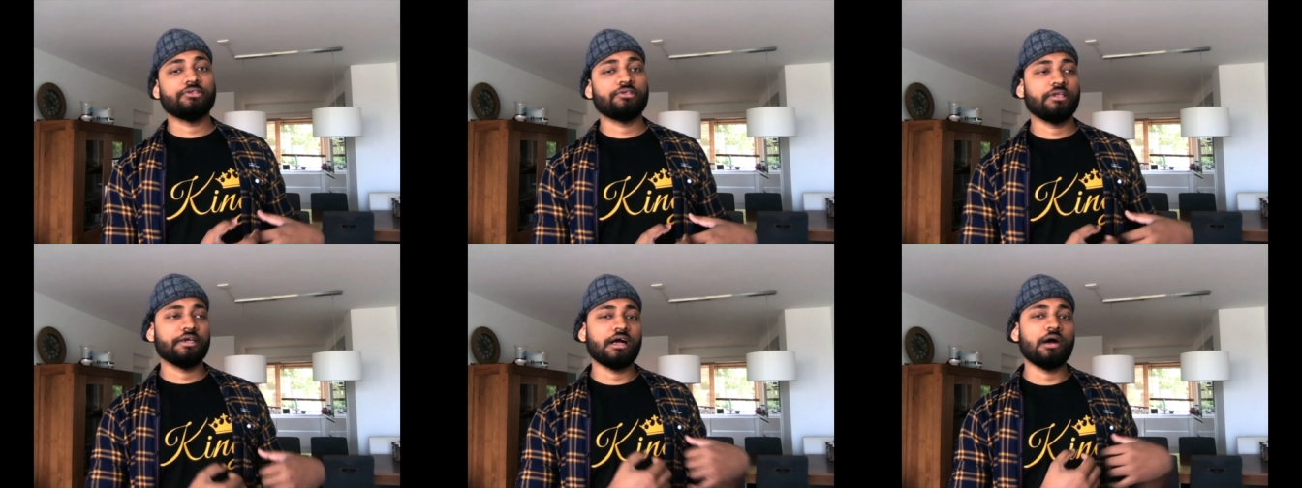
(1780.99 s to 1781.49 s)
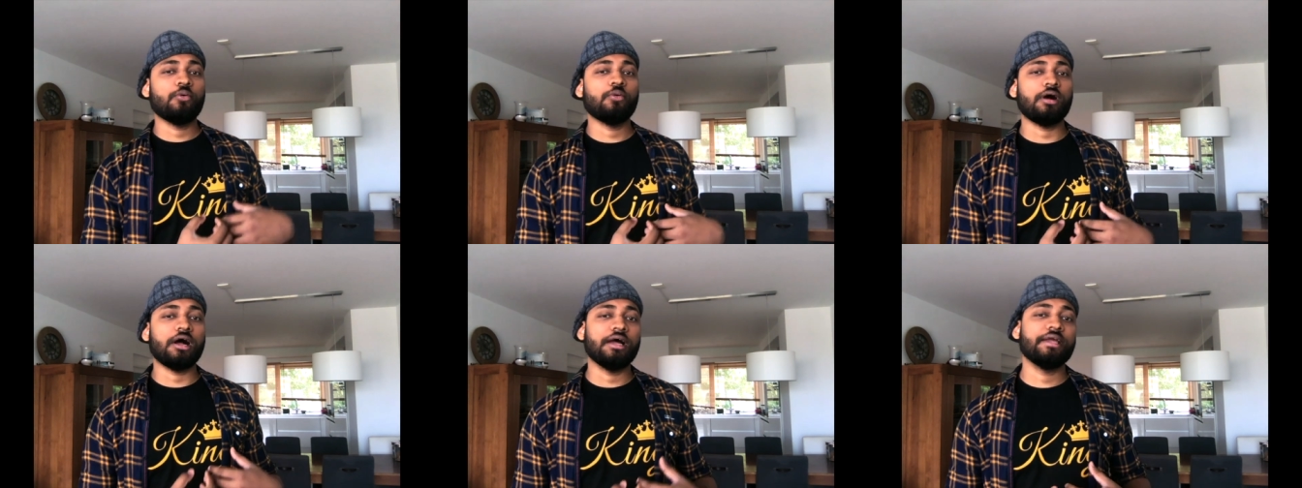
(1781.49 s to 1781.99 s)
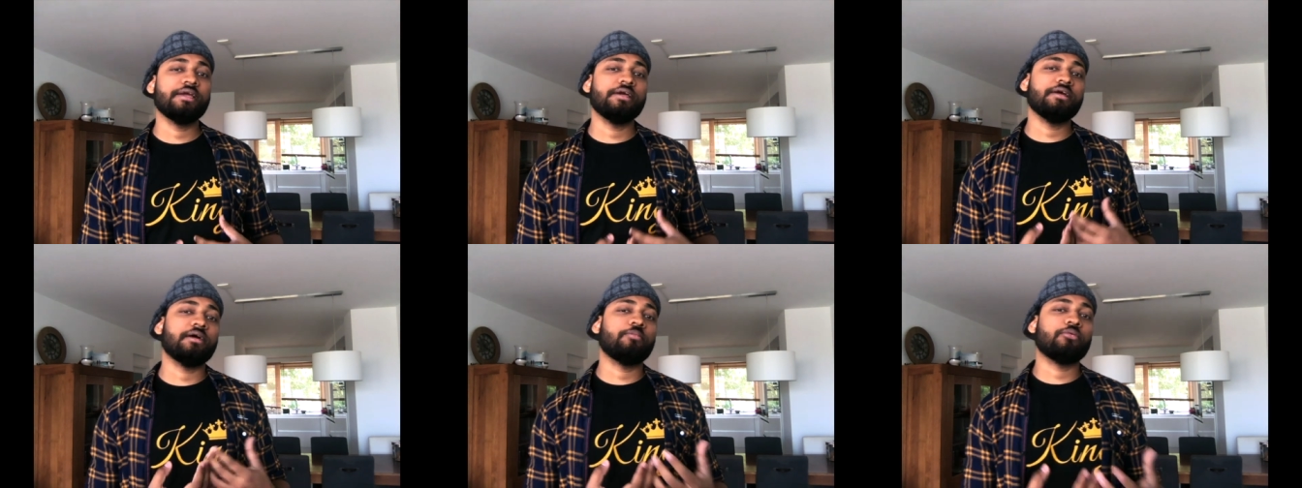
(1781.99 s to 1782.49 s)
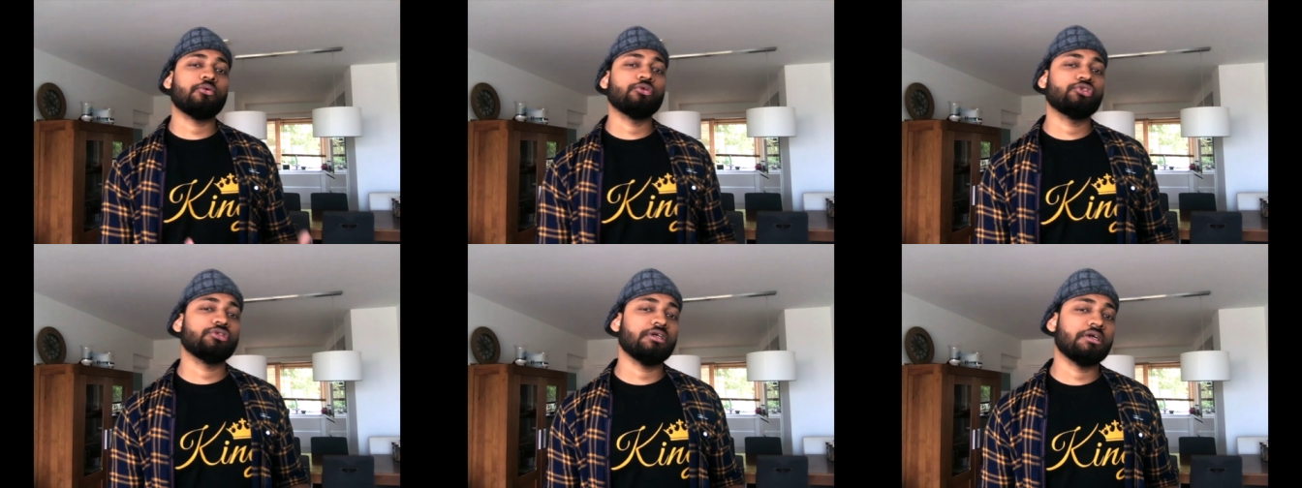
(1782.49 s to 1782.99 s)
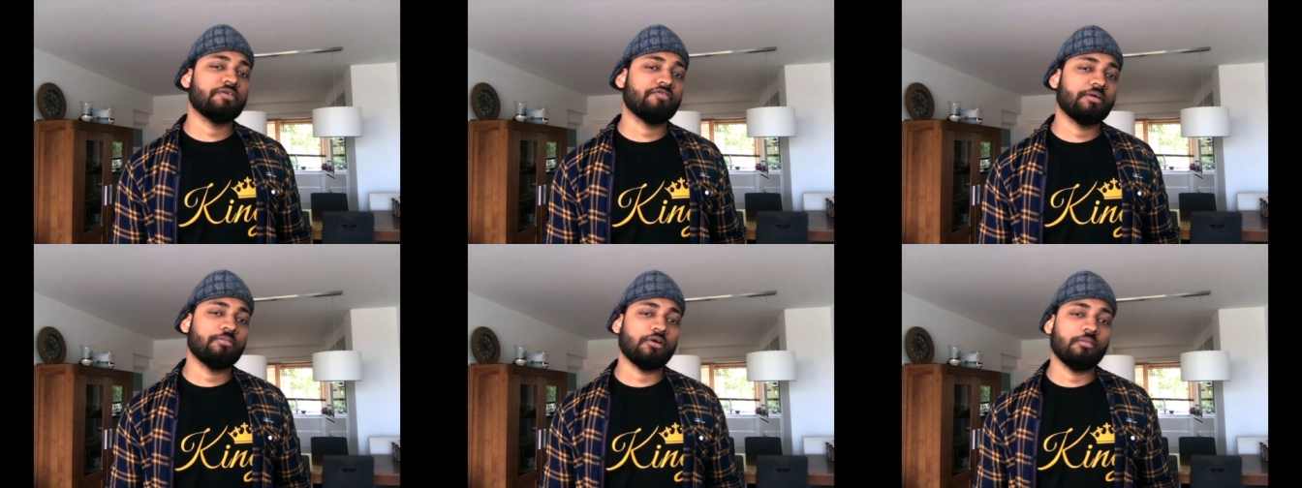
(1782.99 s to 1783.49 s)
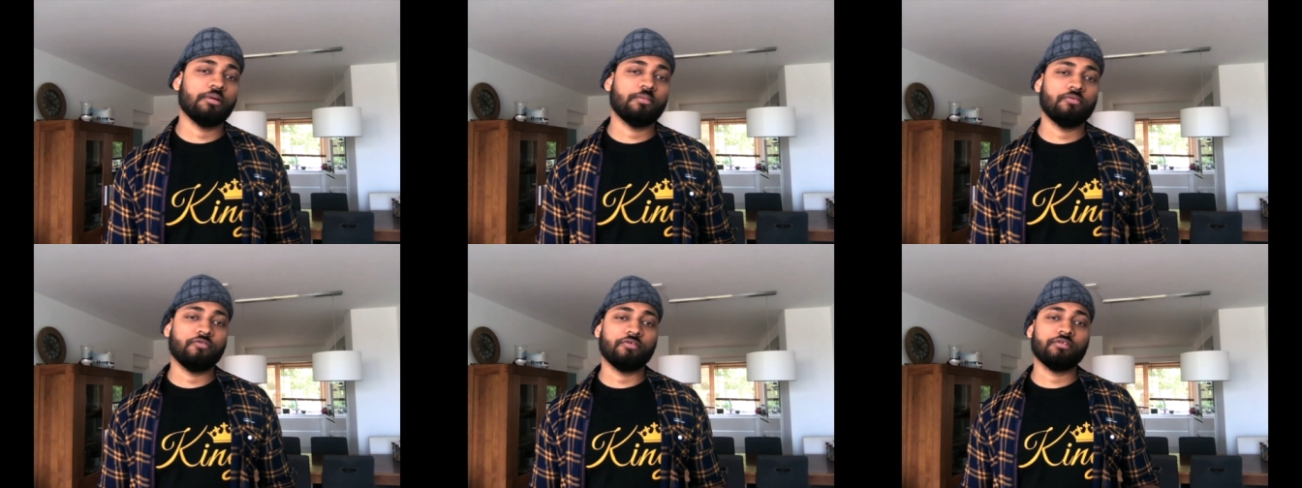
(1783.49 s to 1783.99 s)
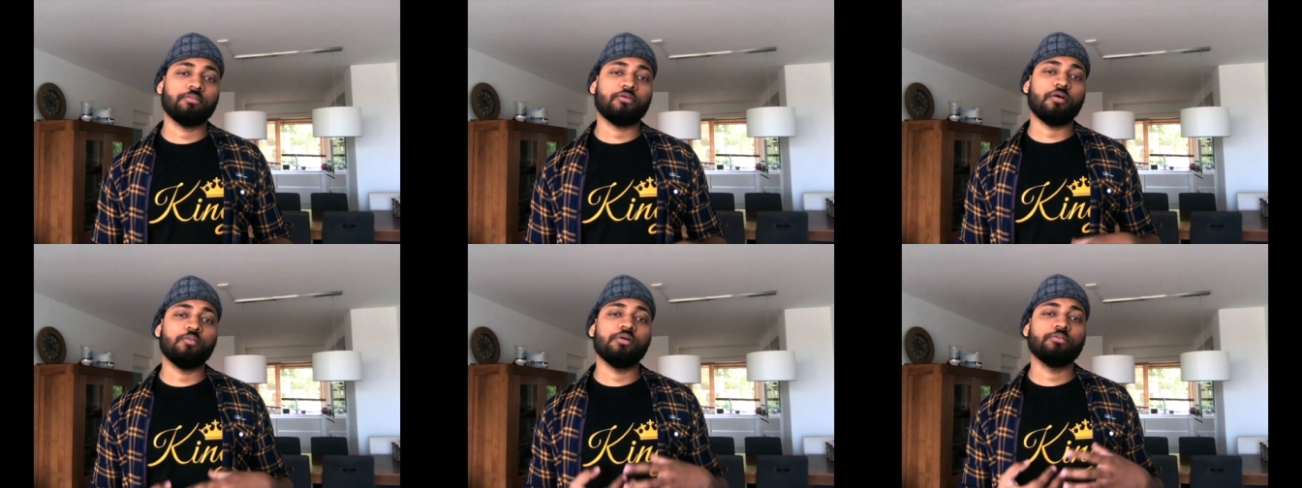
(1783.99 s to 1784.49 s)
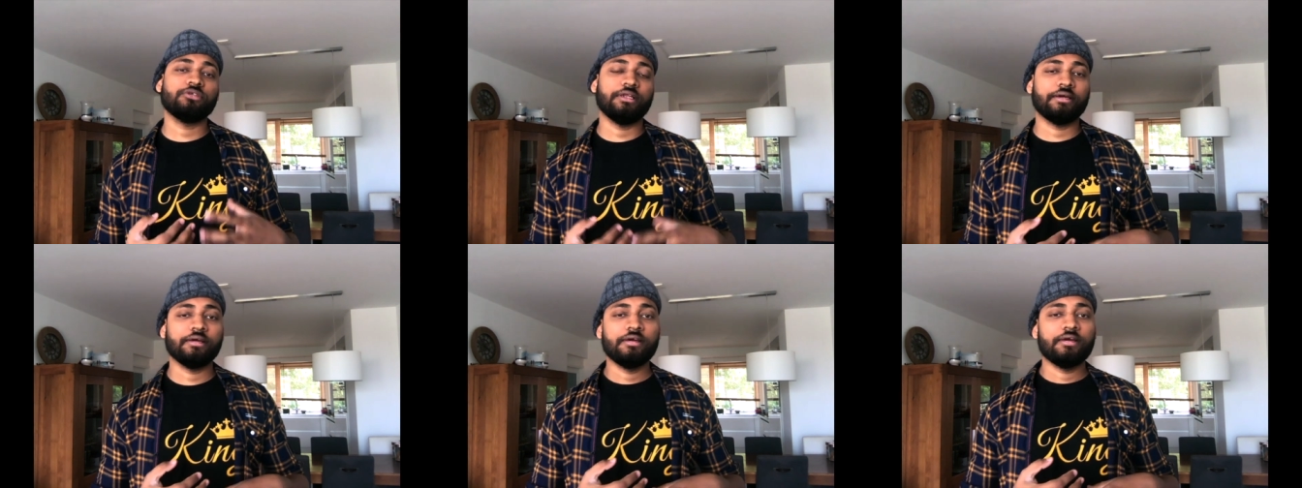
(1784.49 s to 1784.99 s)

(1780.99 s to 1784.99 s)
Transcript: like how I approach a different problem. What are the problems like